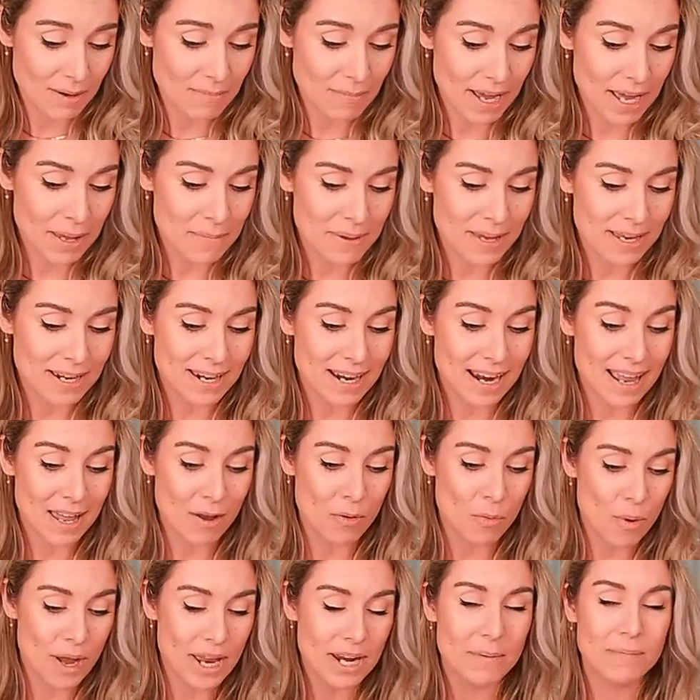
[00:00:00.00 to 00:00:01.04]
In my opinion, a
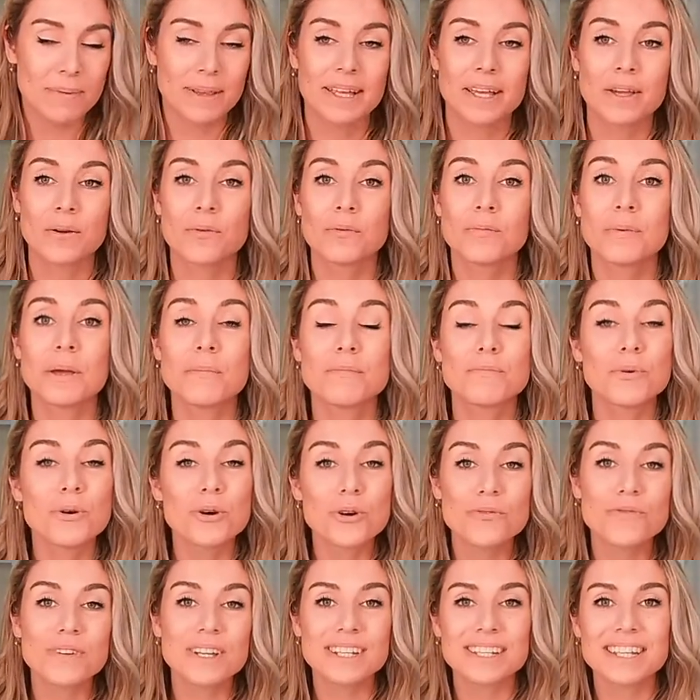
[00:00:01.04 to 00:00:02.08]
weighted blanket would be a
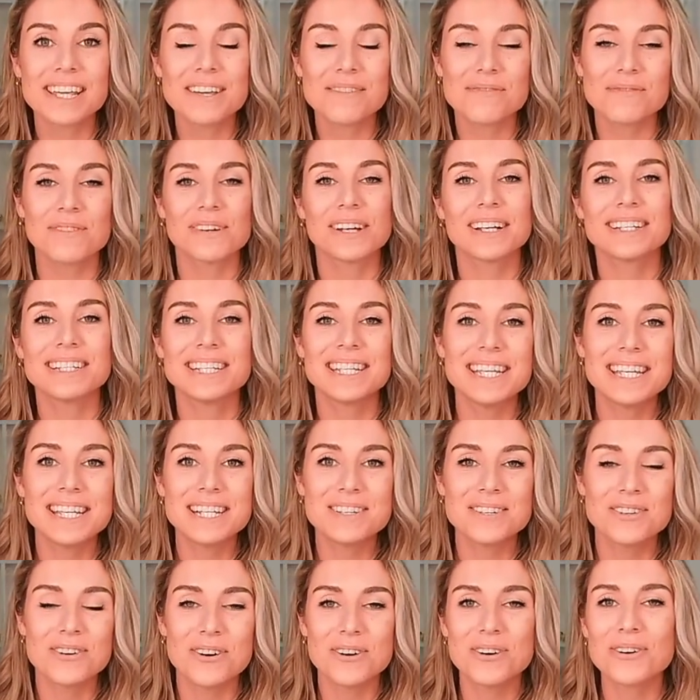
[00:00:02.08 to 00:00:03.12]
perfect gift for a
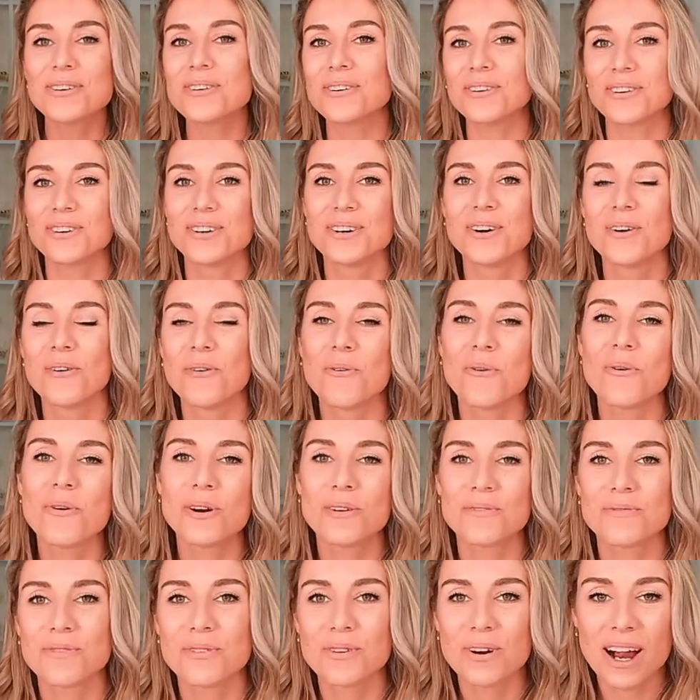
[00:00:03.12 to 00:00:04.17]
teen girl
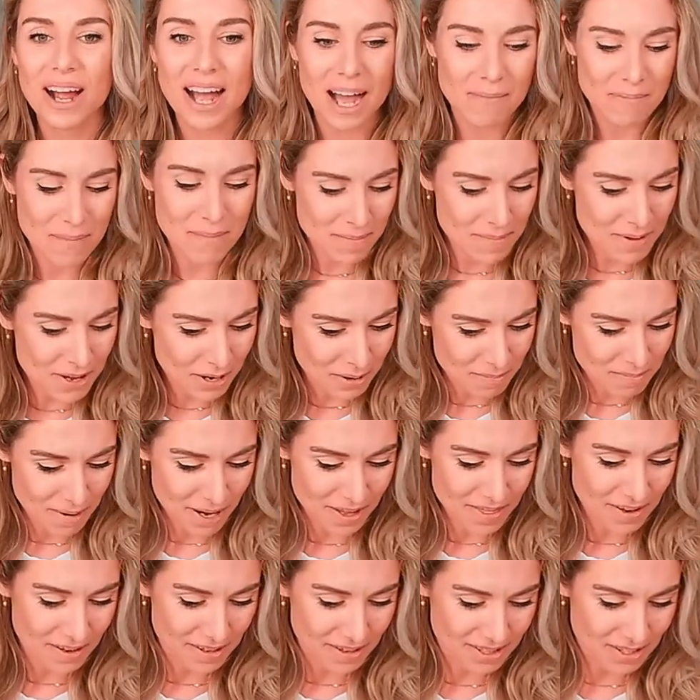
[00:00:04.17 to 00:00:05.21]
or for uh, maybe your
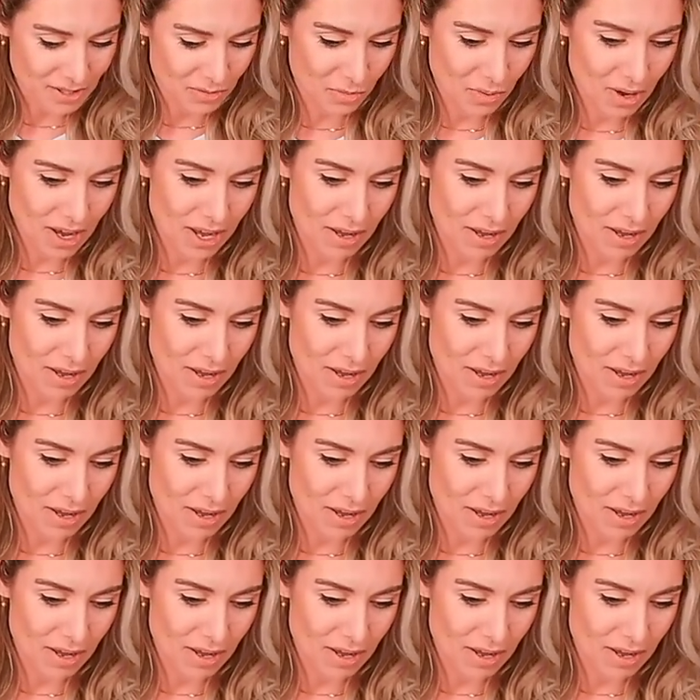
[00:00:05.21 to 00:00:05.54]
mother as